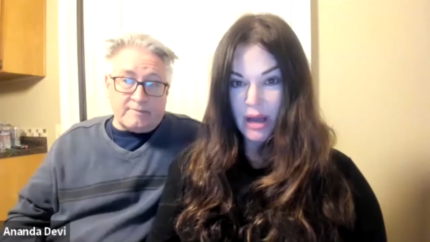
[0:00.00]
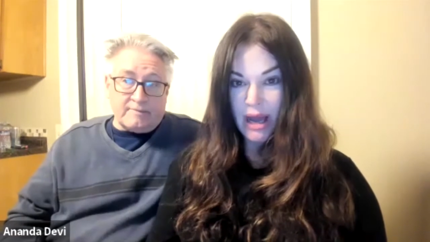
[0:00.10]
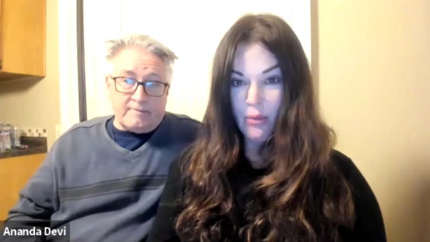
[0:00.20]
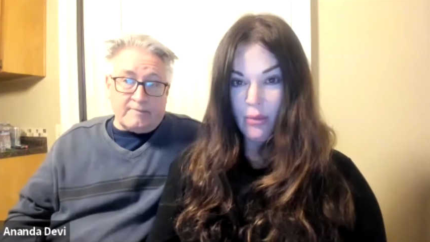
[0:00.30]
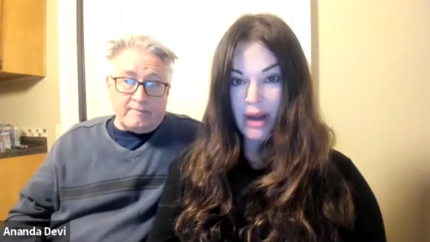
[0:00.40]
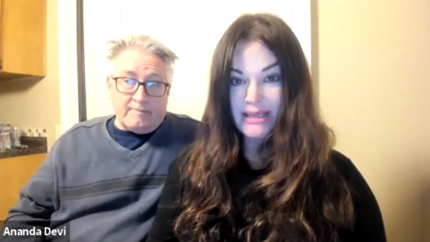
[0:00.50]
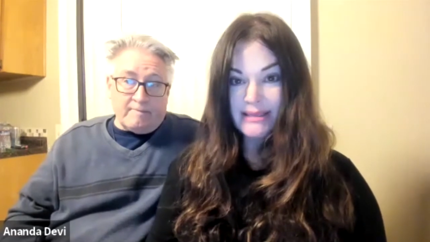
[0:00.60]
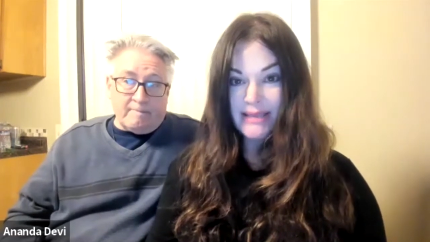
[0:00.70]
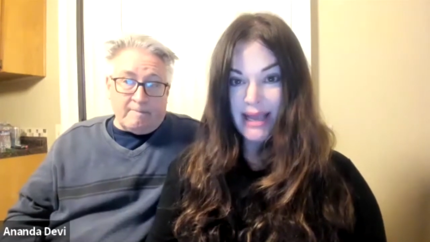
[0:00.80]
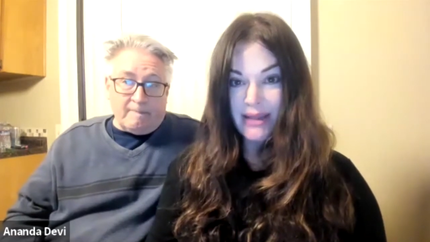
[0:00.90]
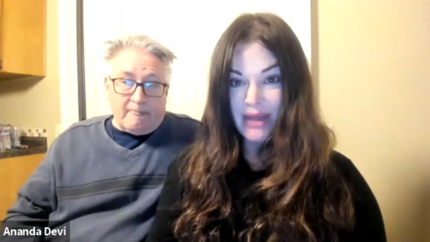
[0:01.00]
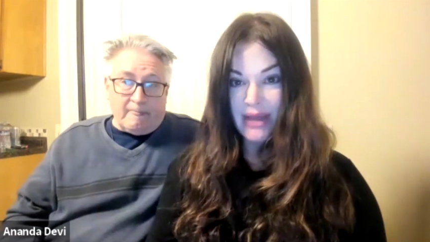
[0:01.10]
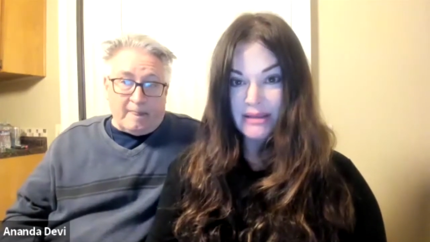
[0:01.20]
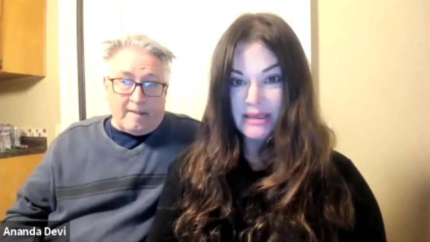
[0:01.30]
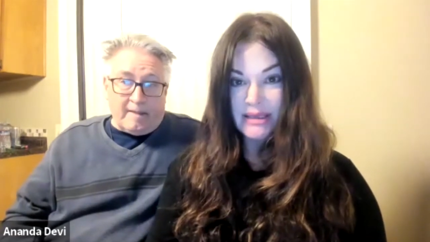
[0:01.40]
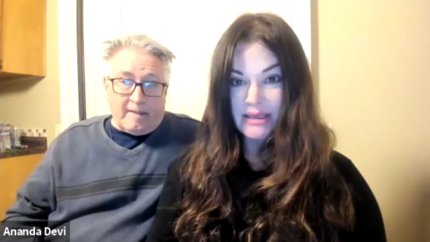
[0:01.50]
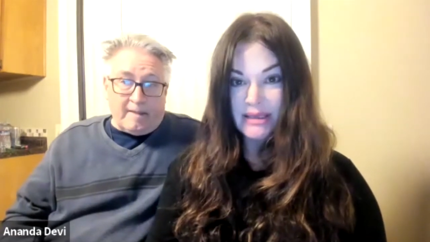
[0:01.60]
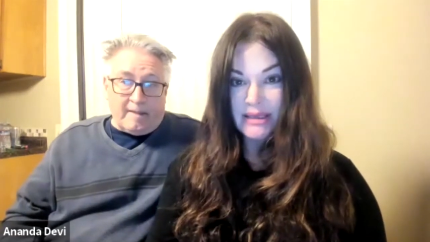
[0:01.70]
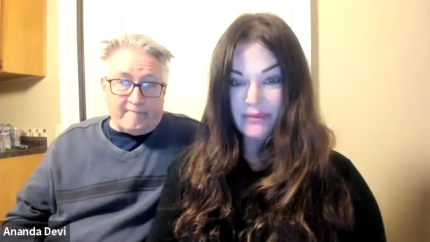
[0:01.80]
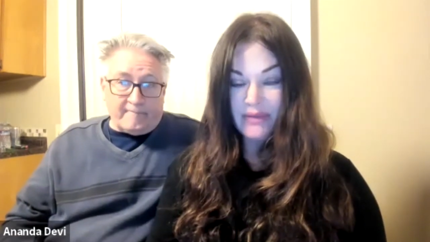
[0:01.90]
Speaker 1: I want to say that
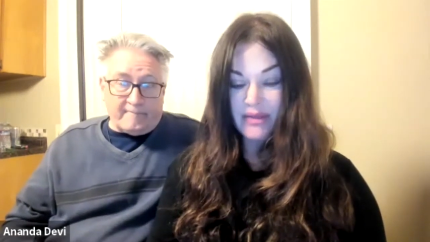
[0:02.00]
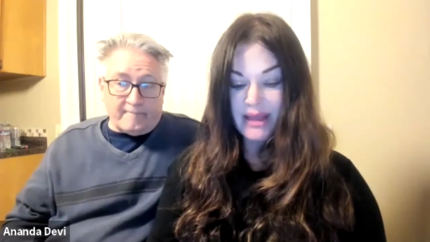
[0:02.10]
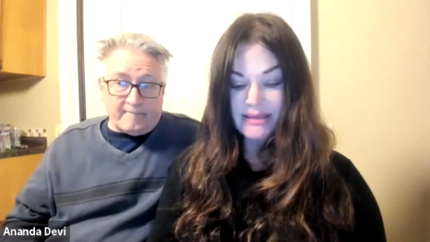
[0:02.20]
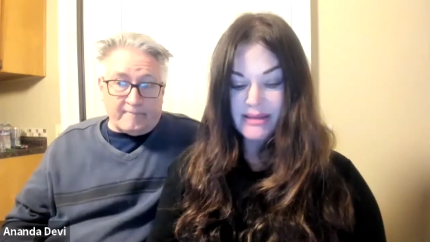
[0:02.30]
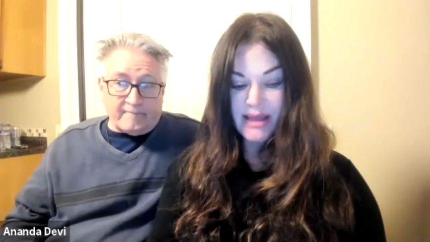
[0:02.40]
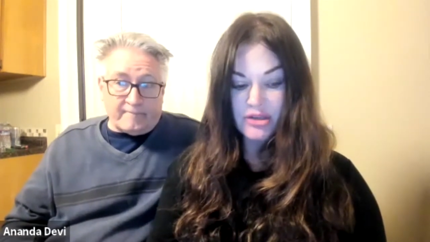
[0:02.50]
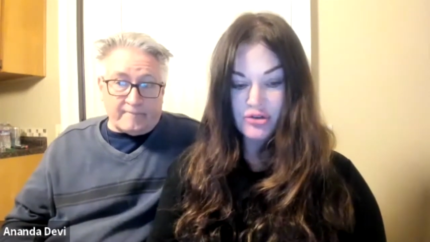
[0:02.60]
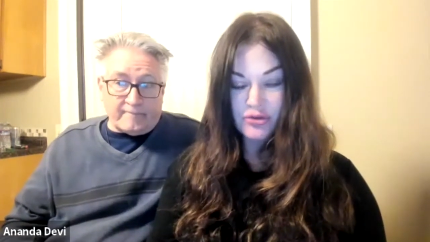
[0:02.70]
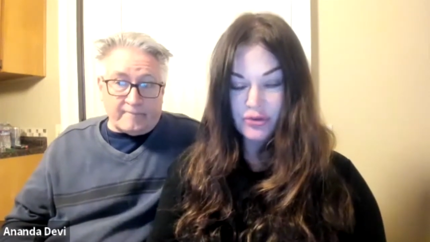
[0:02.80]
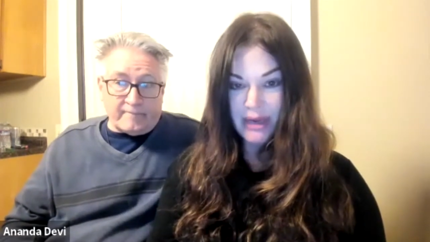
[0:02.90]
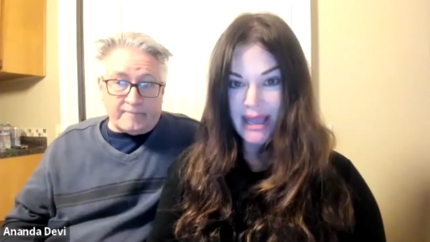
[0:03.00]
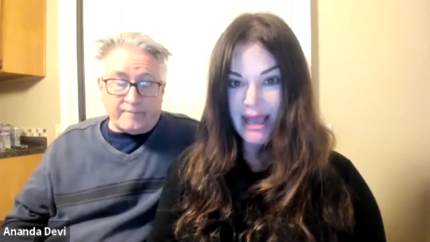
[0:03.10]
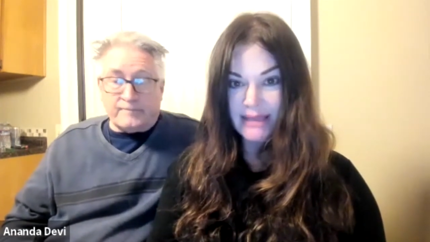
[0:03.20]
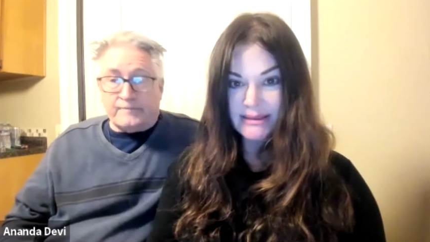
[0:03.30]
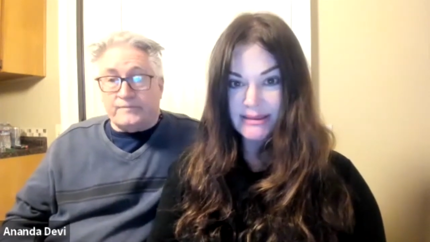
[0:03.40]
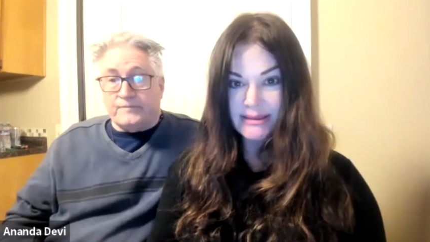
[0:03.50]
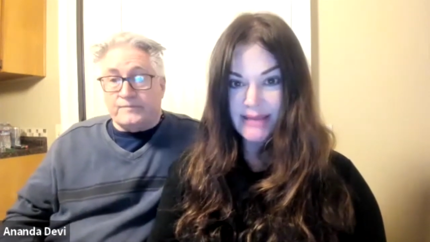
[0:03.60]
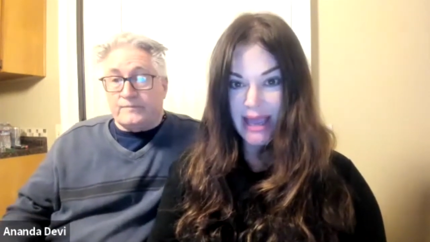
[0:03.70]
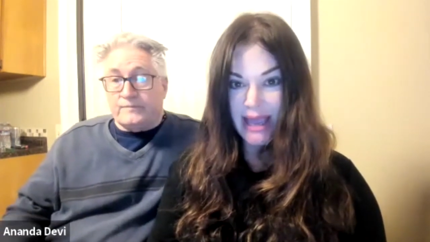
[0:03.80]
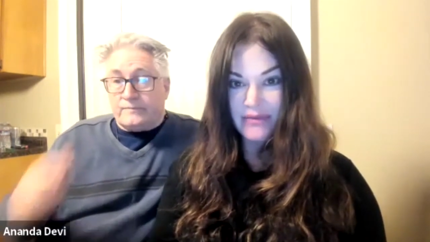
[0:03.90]
one of the things that truly has
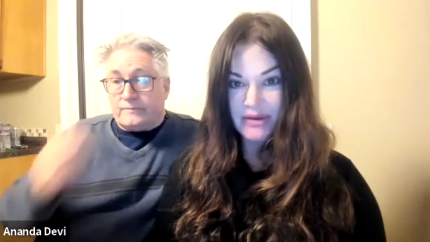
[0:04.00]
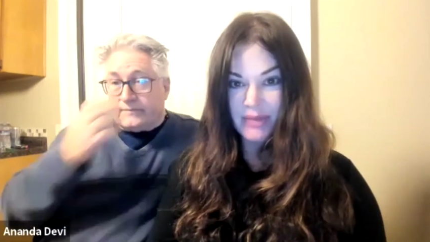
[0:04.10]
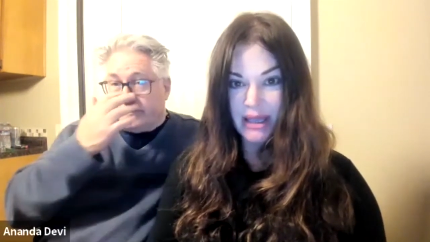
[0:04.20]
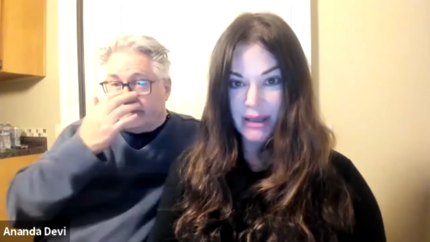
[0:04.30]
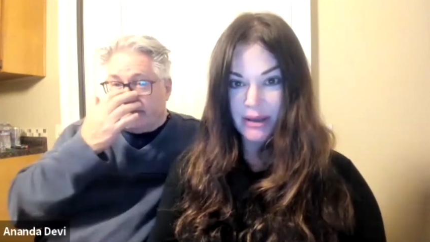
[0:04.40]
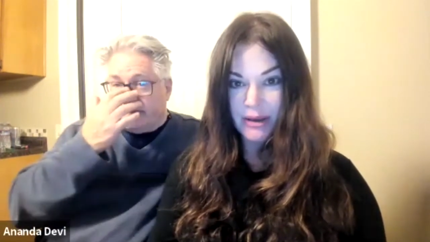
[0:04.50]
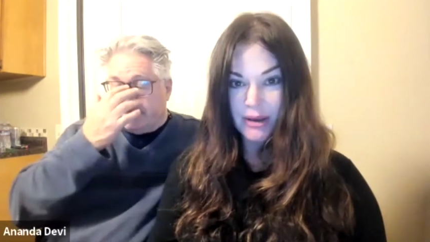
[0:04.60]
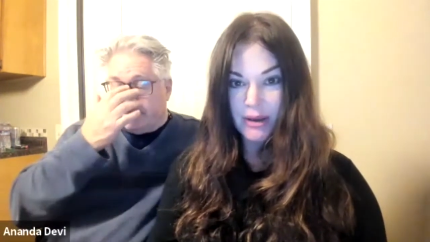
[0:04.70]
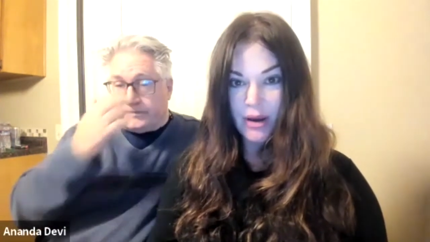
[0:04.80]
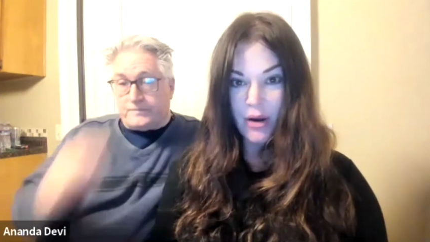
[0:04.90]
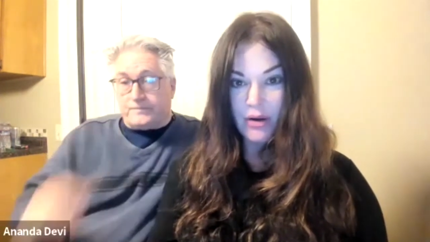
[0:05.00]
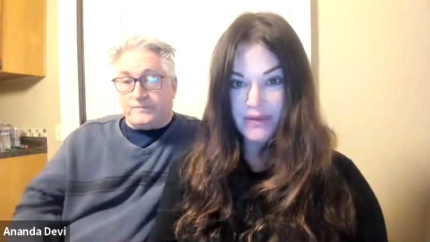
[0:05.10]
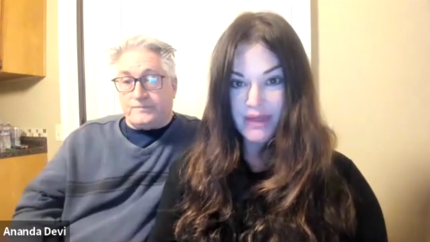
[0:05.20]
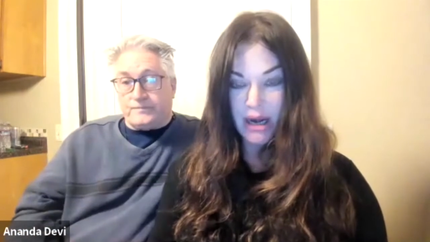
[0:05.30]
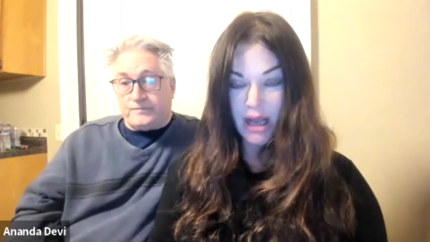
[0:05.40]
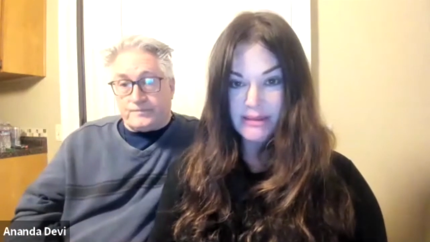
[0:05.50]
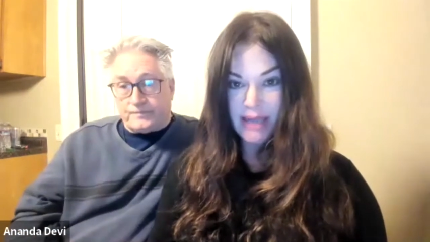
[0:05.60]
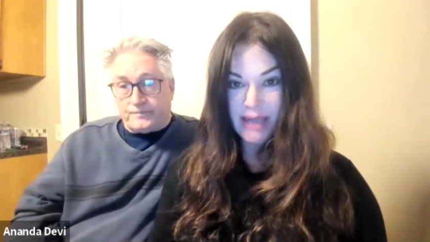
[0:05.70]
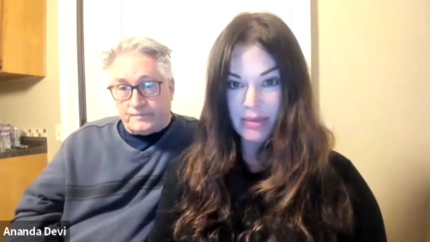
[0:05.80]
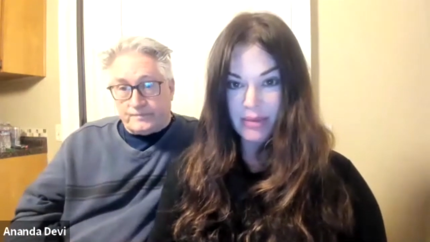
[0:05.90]
saved me over the last
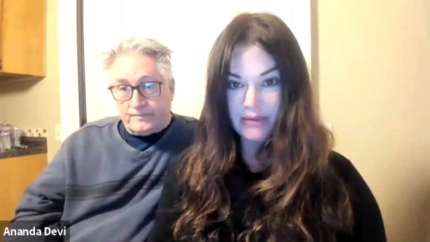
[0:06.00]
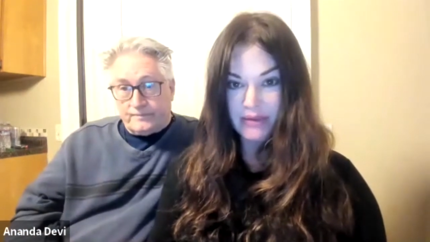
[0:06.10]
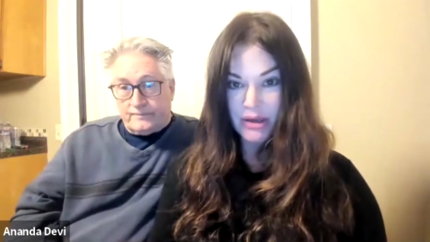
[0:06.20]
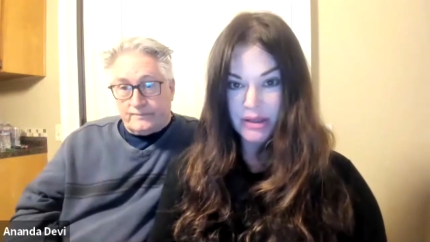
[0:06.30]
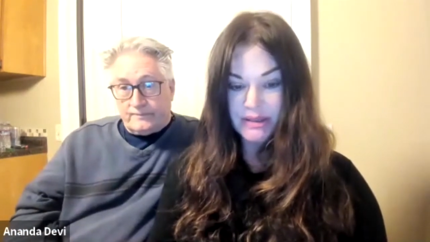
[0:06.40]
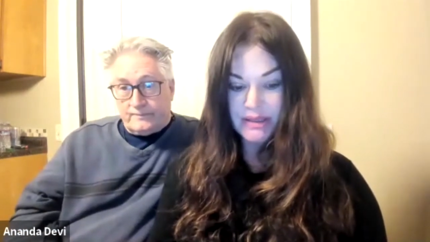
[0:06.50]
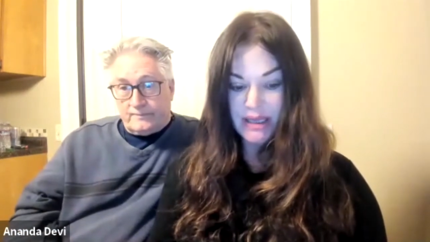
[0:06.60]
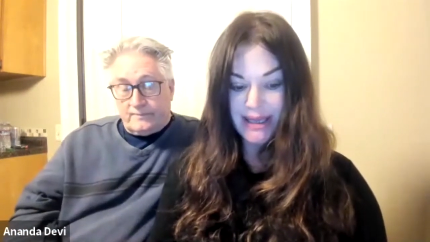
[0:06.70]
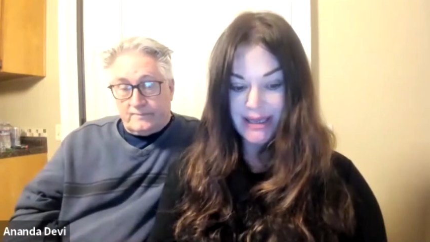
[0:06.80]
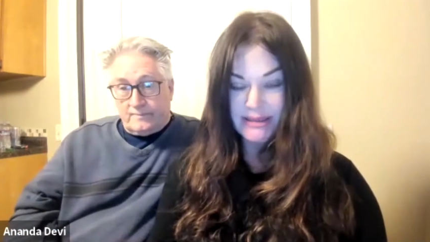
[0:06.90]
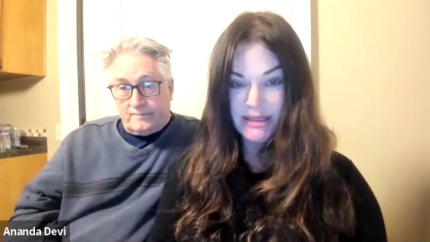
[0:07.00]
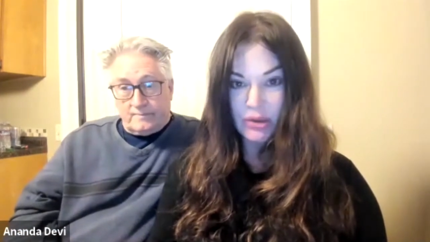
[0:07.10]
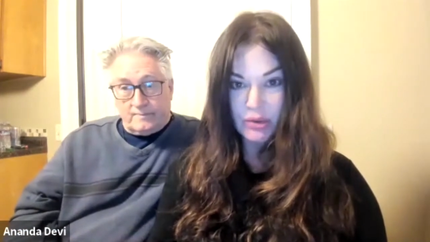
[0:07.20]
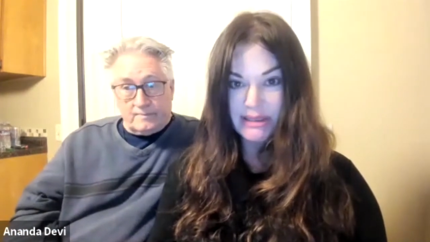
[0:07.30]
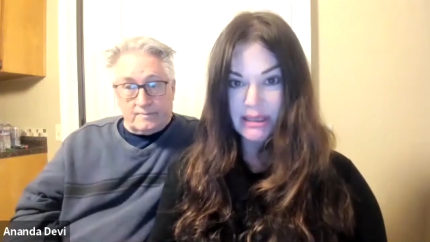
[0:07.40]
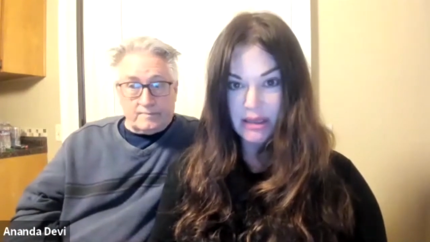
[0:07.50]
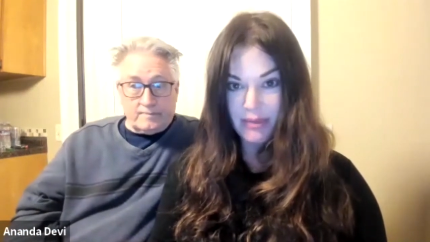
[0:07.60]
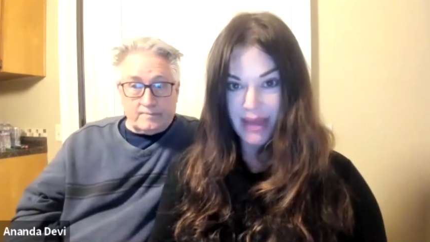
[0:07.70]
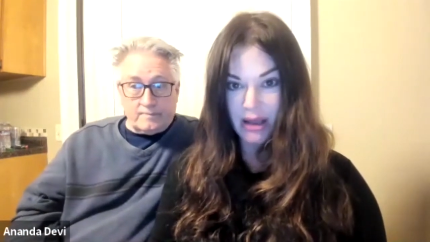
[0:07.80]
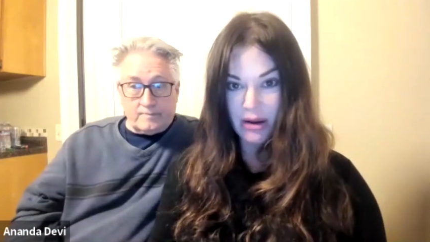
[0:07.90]
couple of years is using the
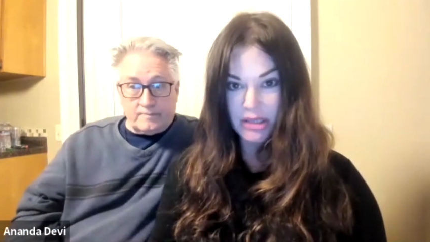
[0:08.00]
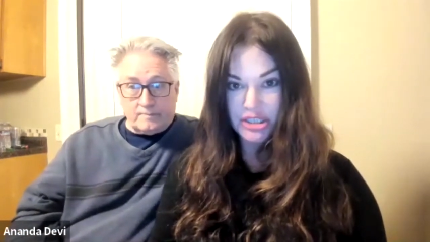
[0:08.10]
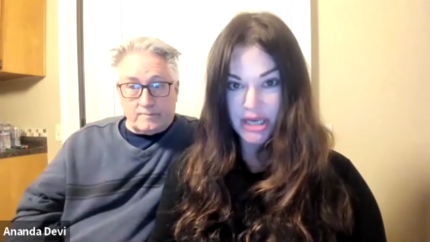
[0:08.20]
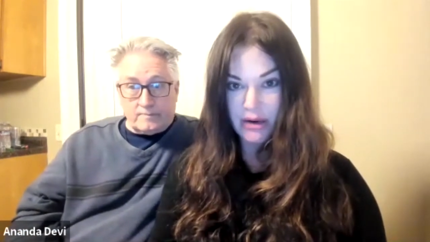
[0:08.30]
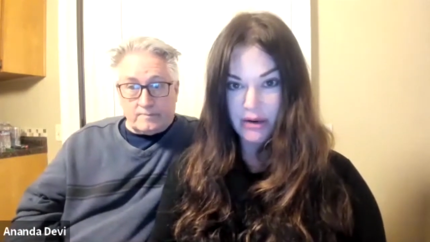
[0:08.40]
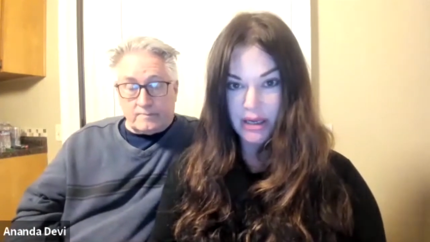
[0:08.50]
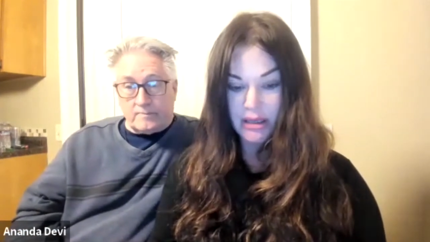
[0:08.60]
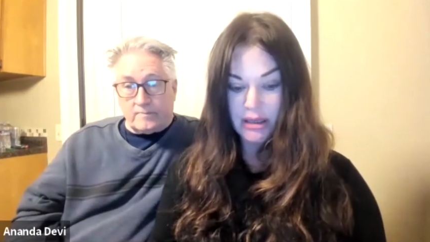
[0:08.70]
back heart chakra.